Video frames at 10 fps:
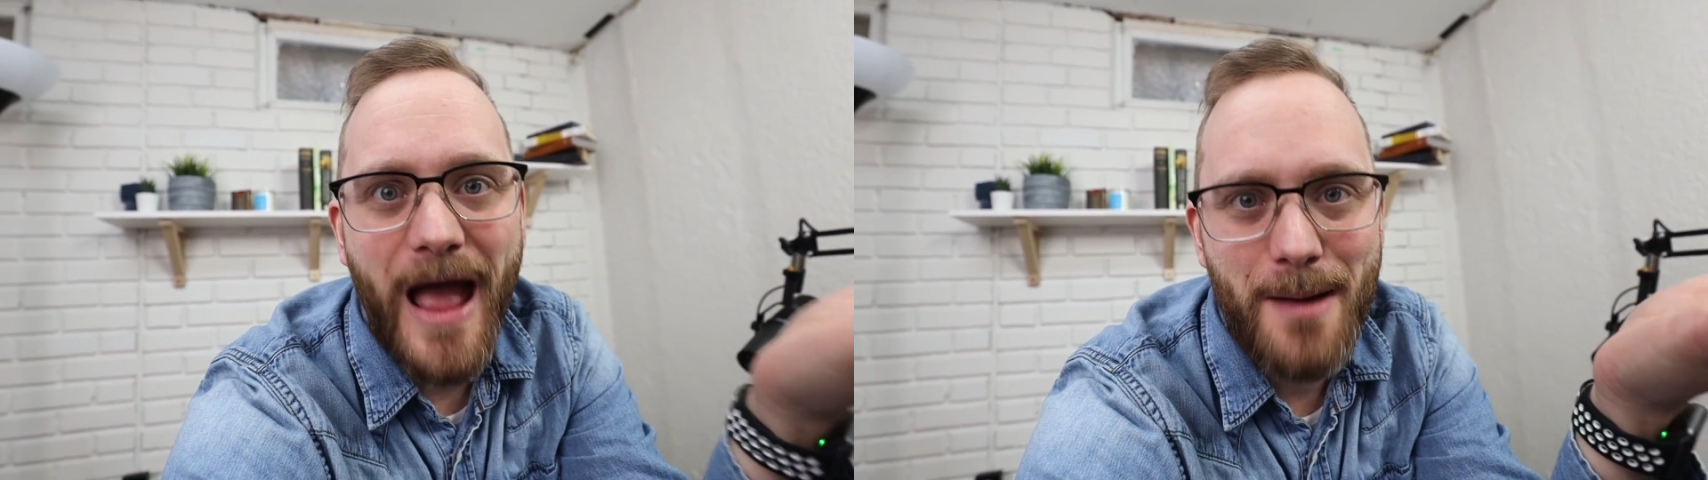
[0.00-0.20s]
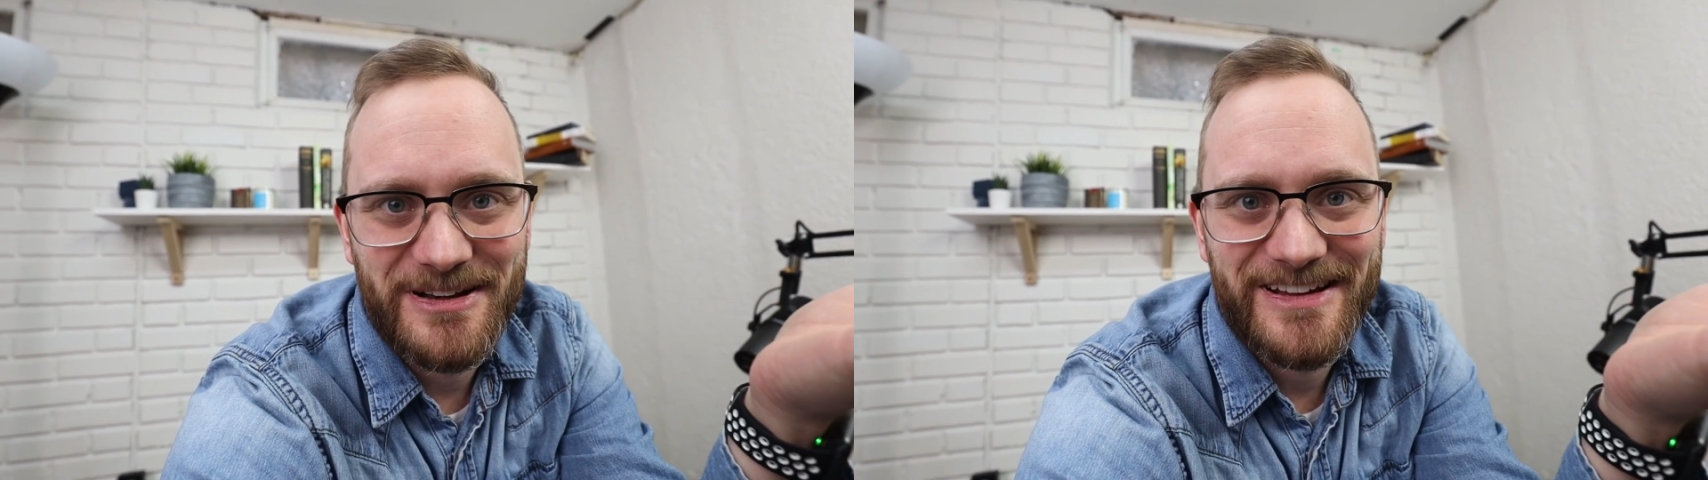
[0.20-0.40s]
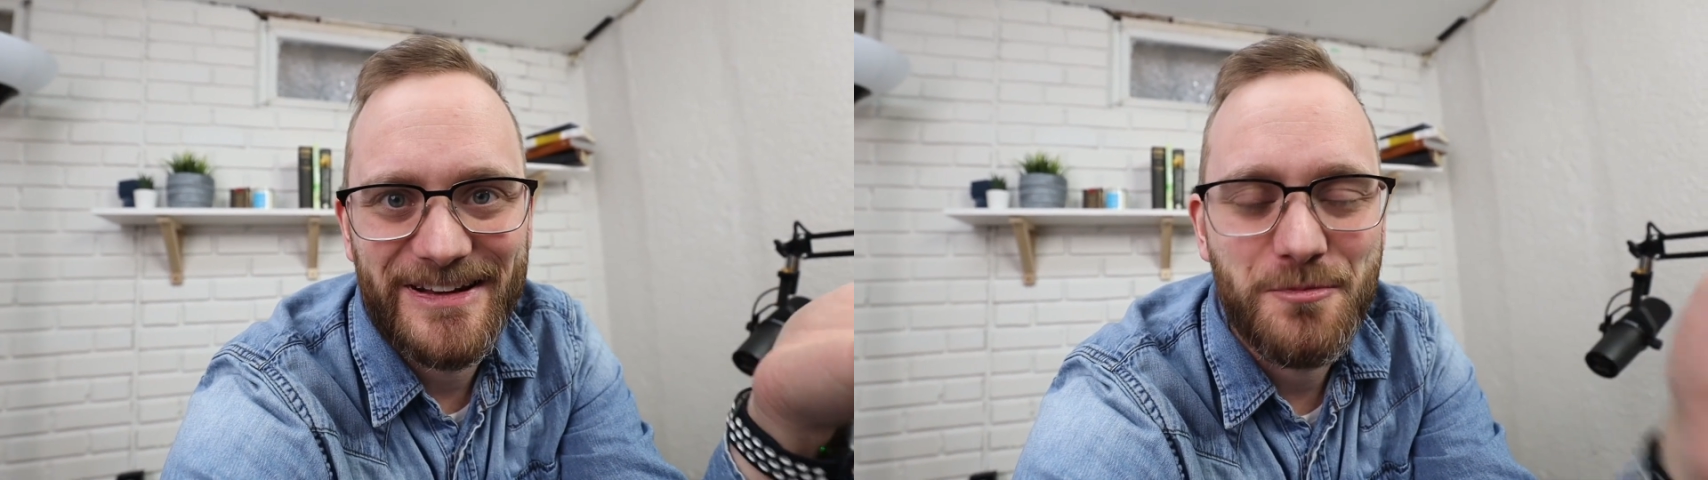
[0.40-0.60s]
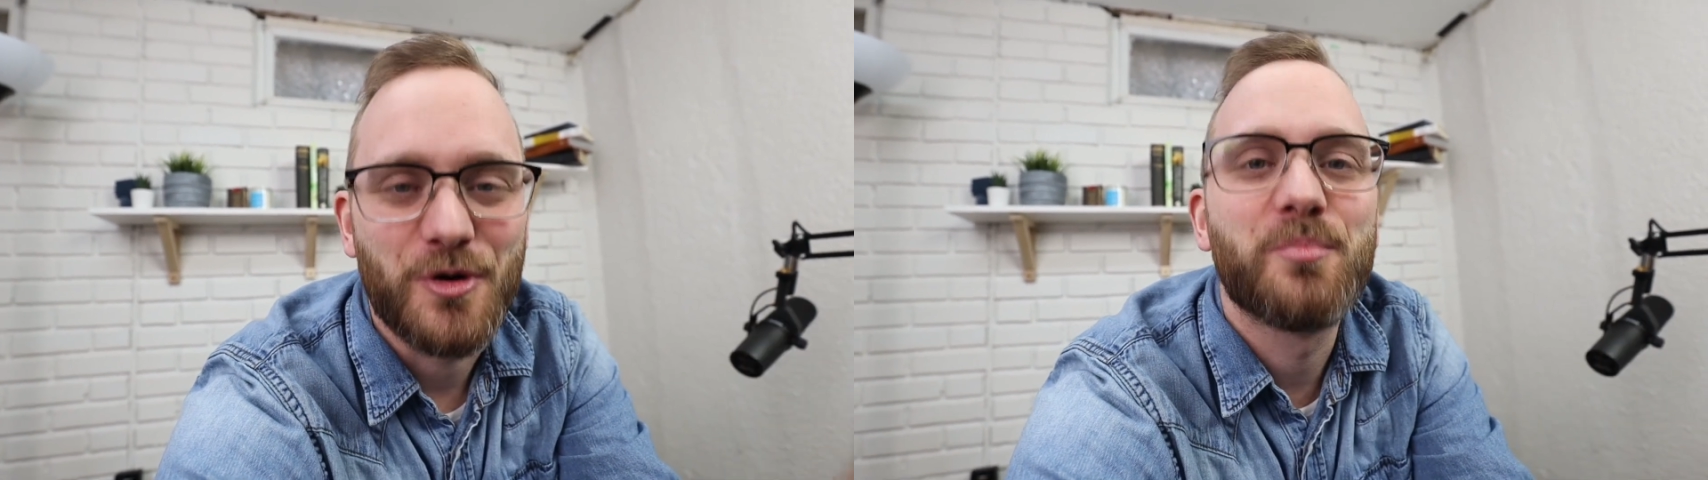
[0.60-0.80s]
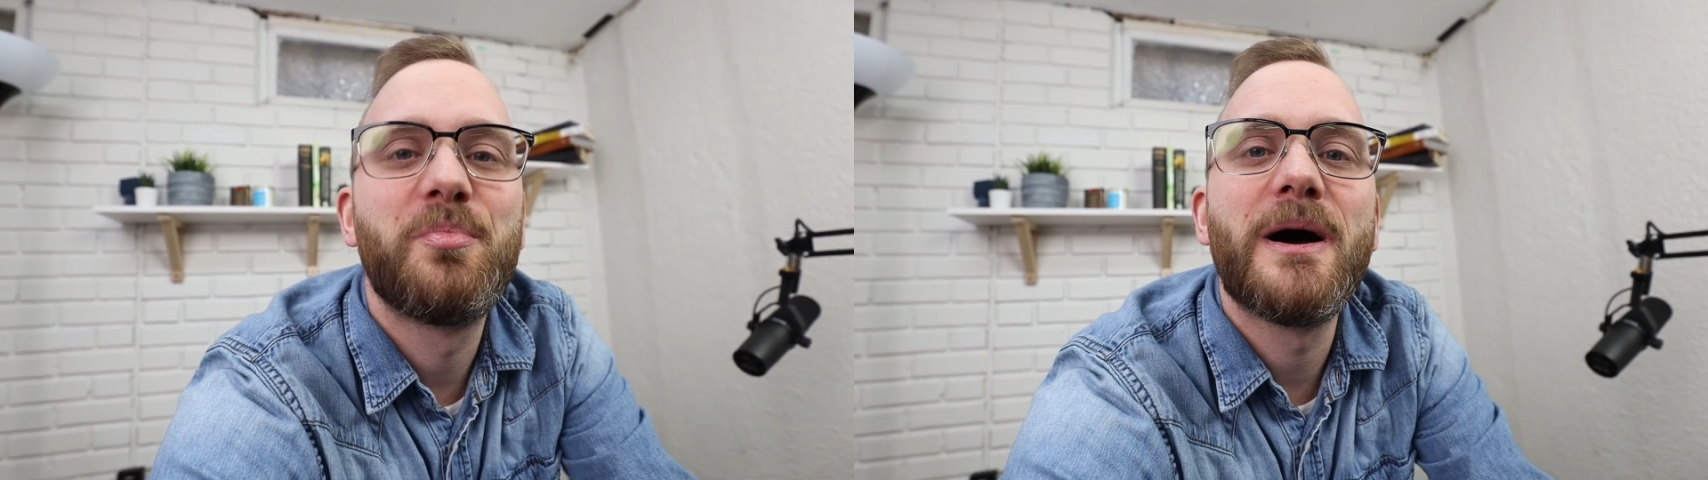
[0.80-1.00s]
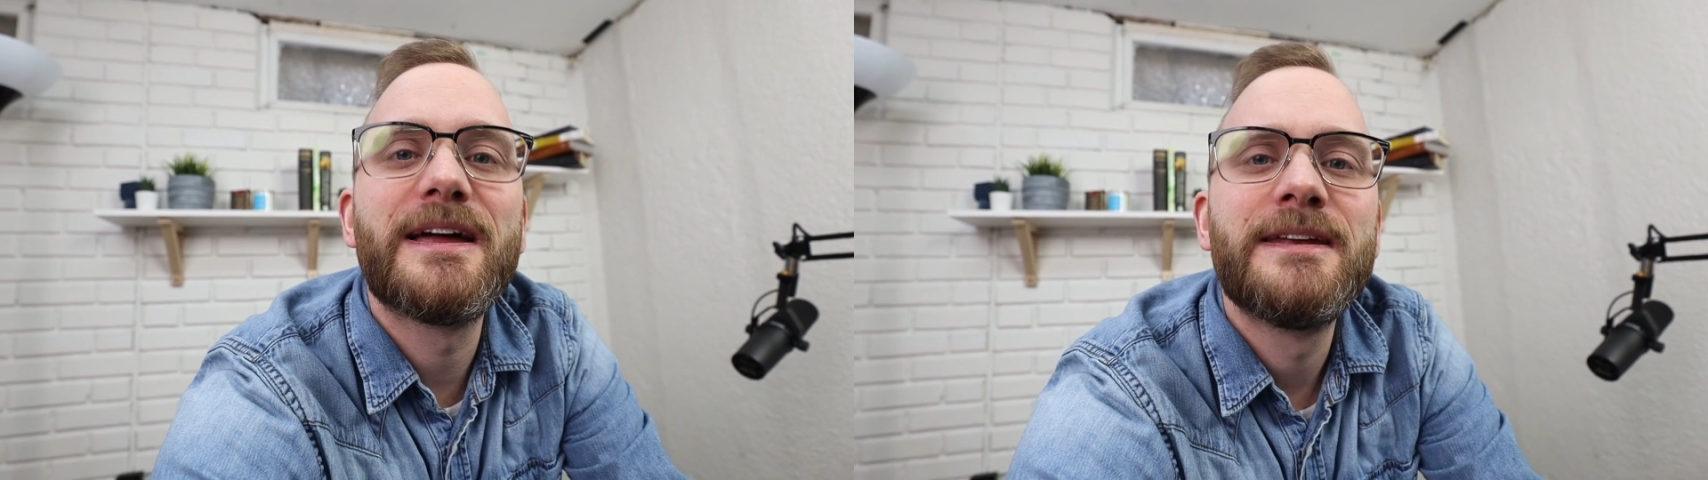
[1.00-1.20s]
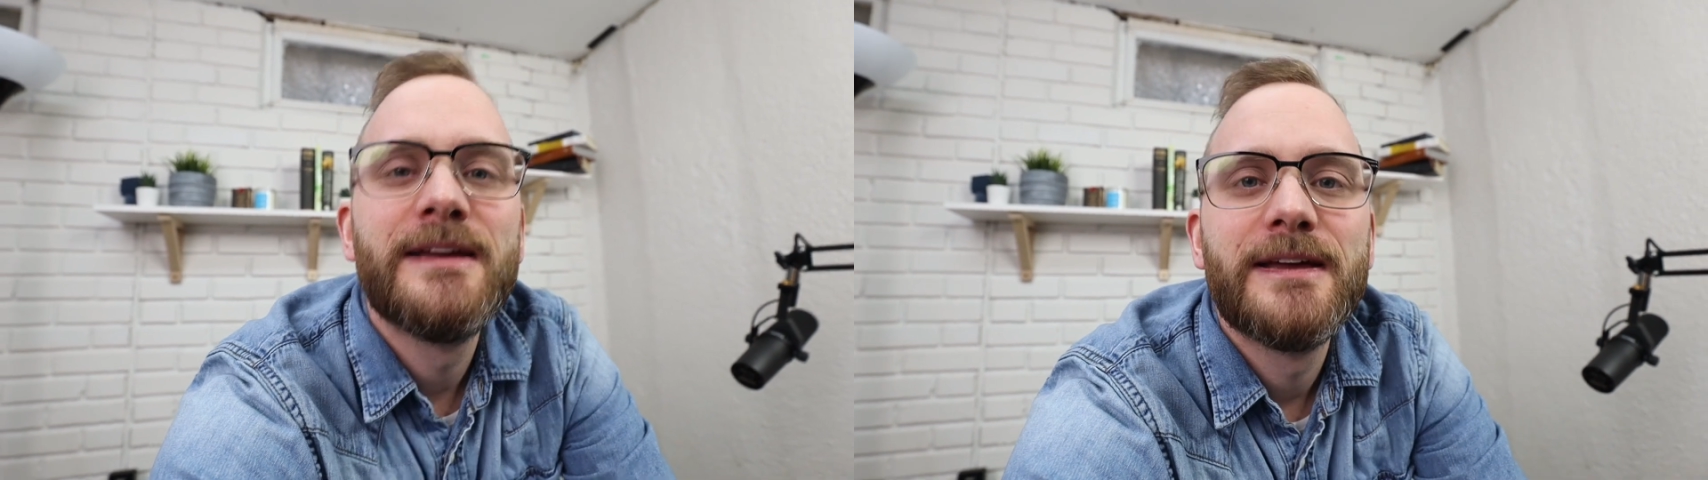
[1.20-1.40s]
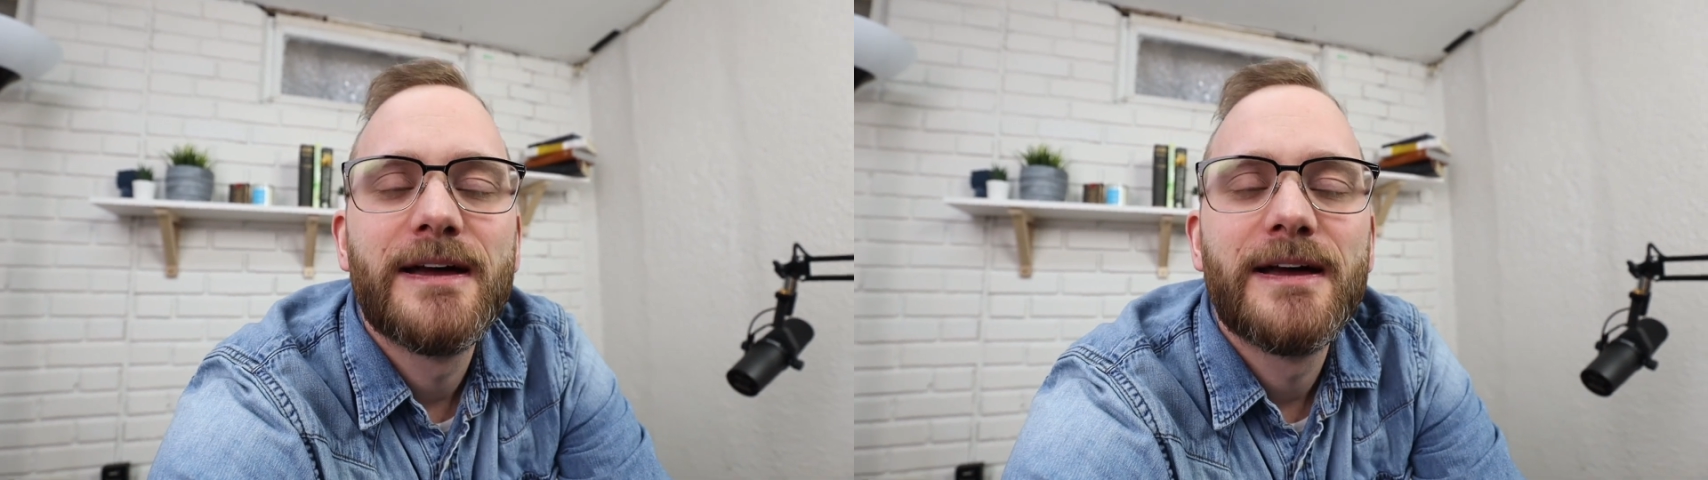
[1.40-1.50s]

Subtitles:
happening anymore, but